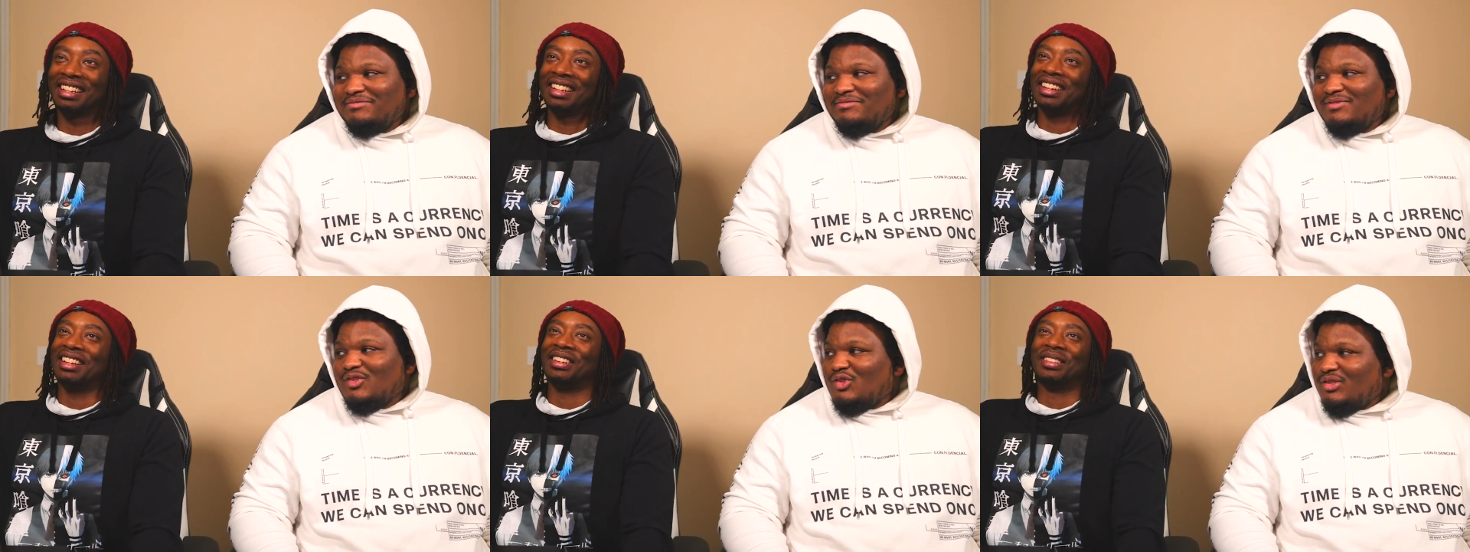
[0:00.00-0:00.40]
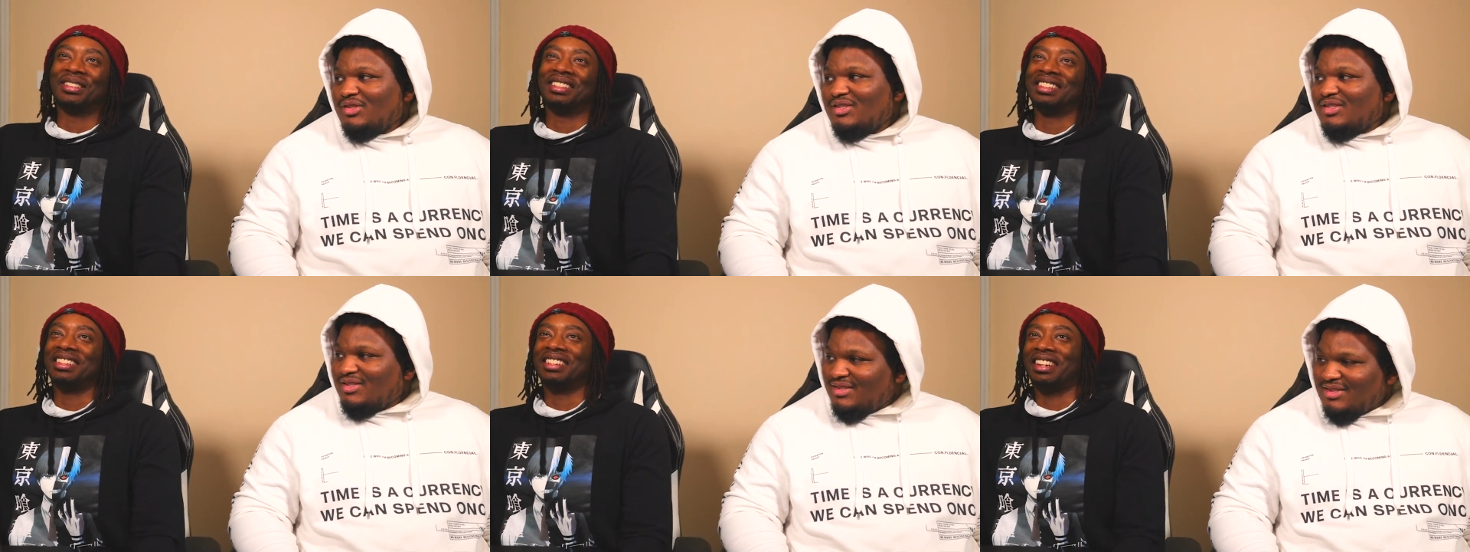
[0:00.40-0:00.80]

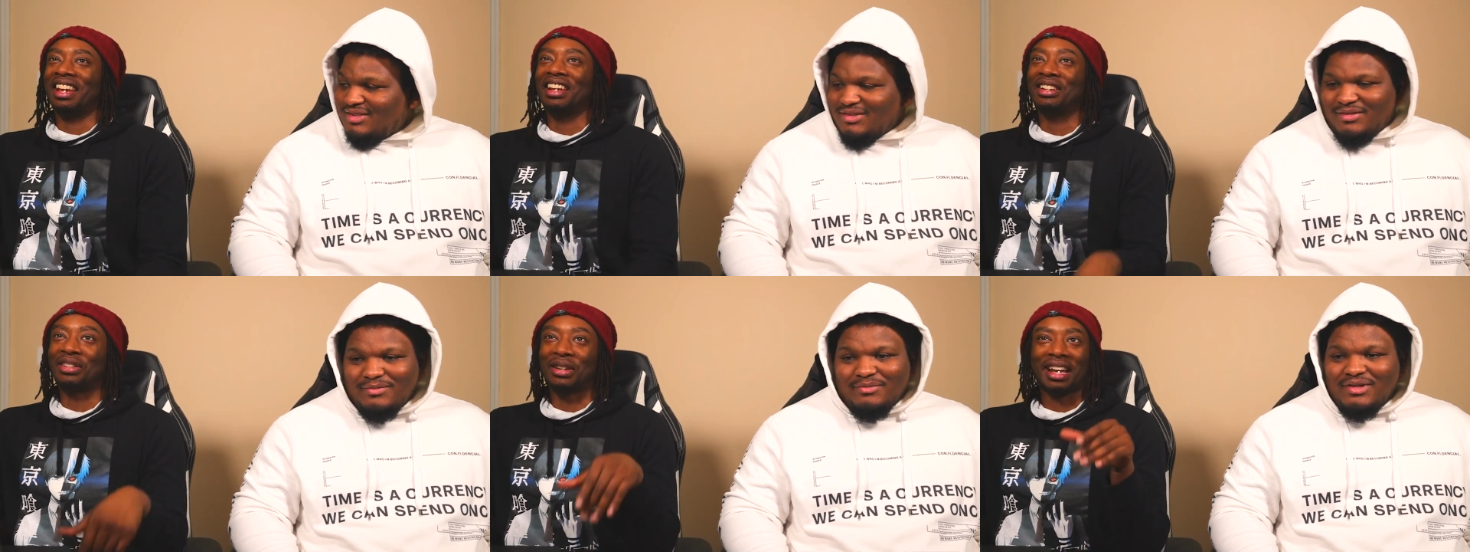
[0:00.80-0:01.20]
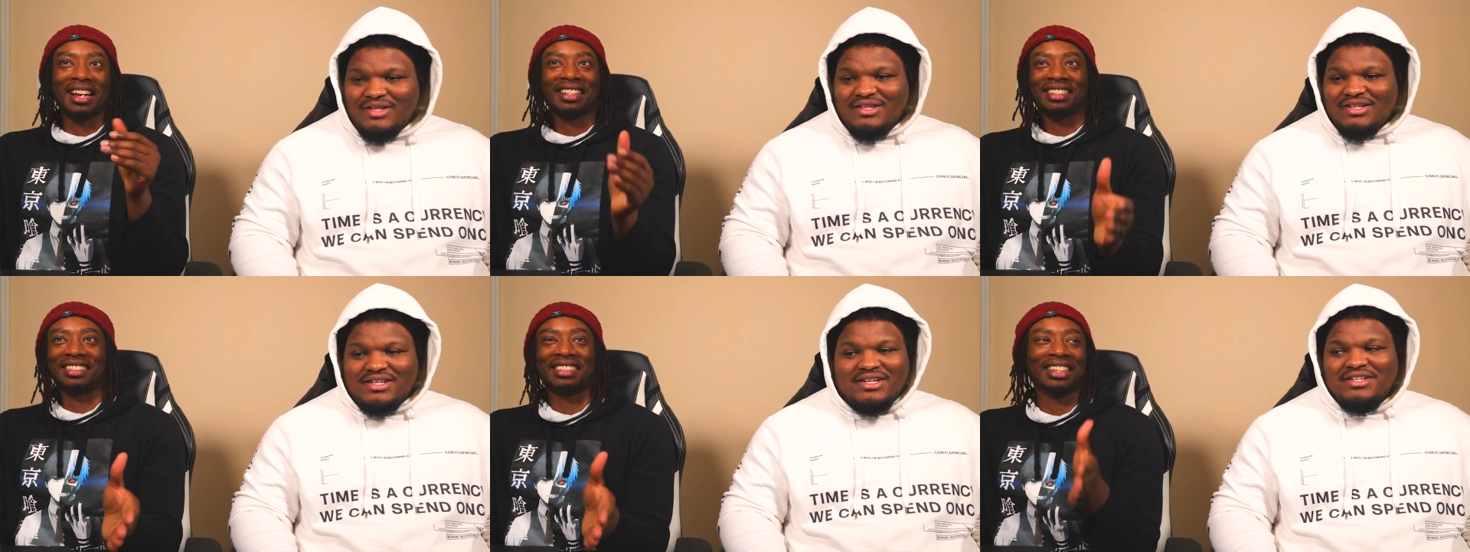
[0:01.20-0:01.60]
Speaker 1: like they
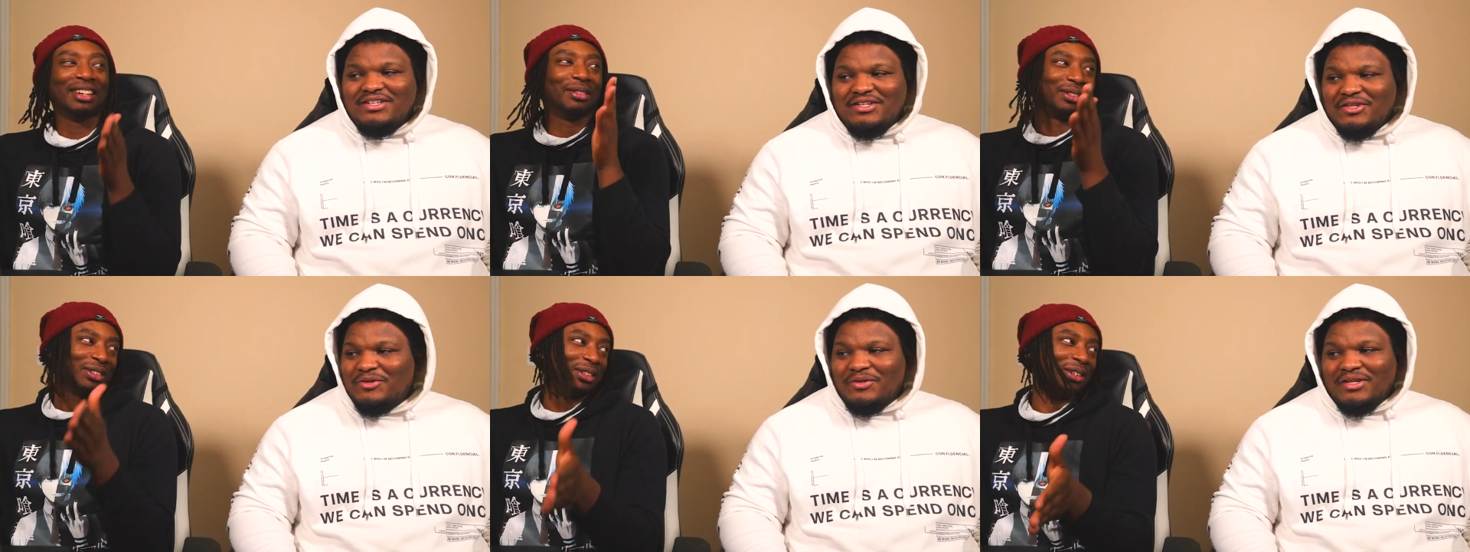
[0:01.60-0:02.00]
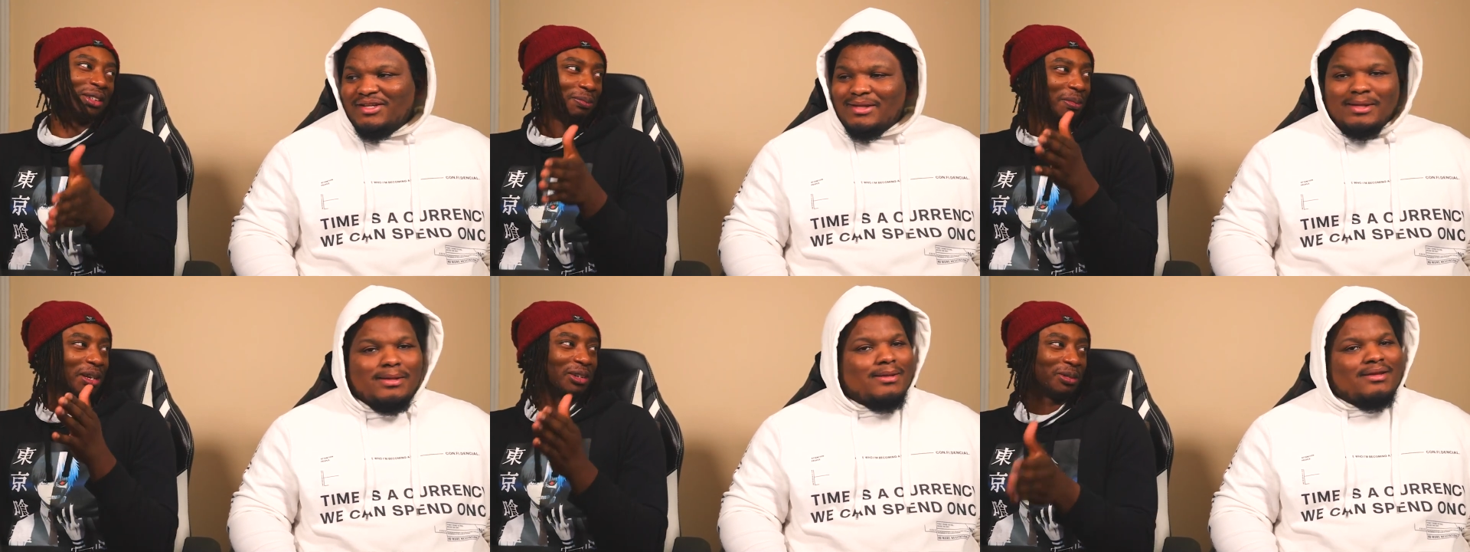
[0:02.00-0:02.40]
tried to send her to it. a
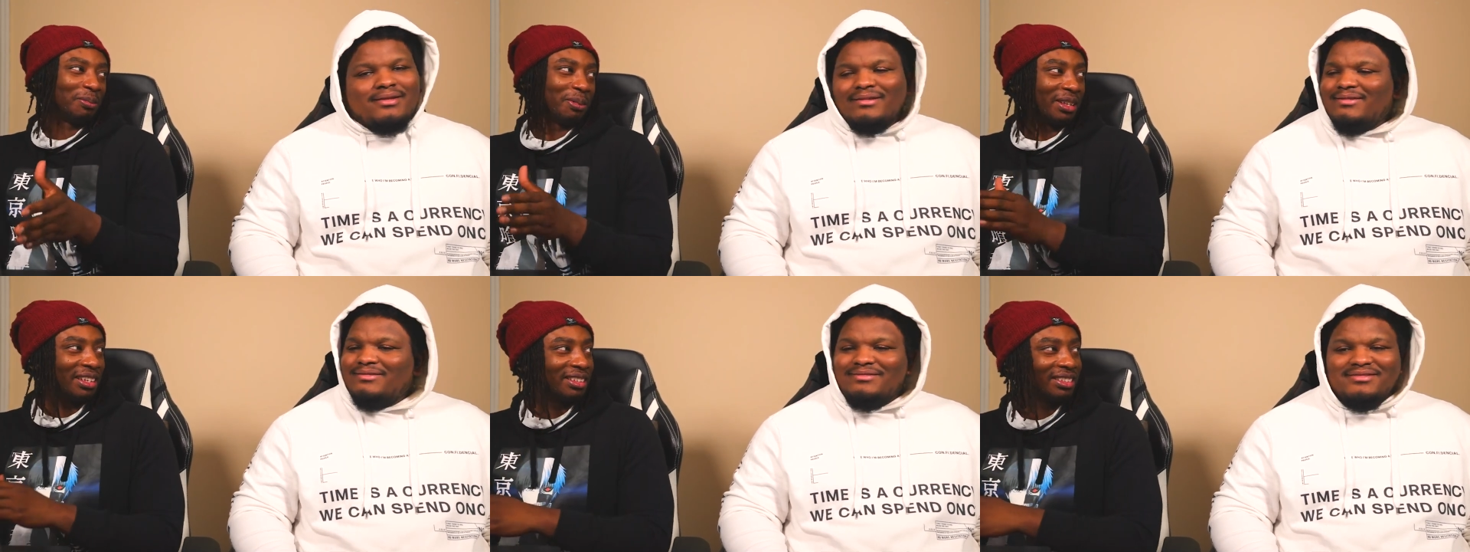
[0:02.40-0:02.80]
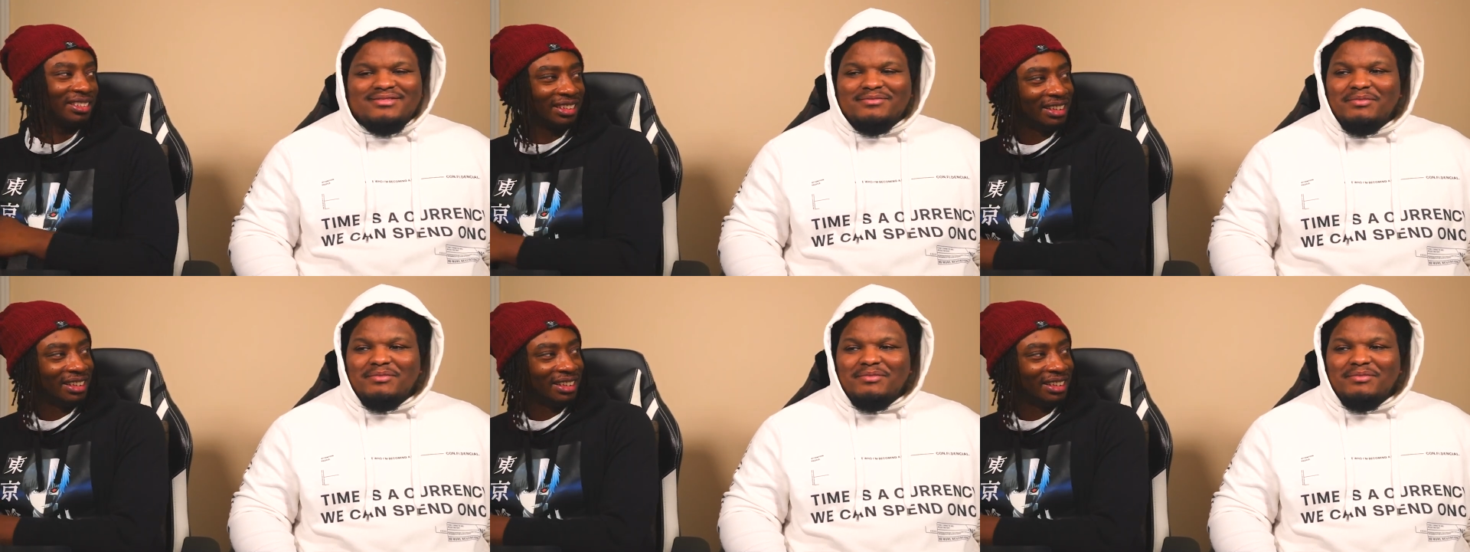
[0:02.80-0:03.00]
special place.